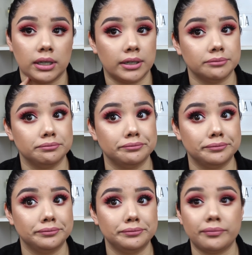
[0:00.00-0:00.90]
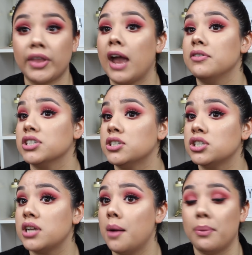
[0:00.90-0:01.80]
Like, I haven't
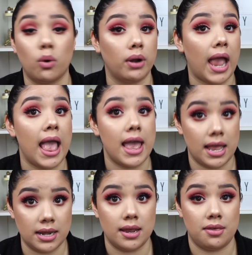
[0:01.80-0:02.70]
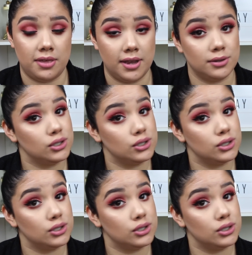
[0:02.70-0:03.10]
touched up or anything.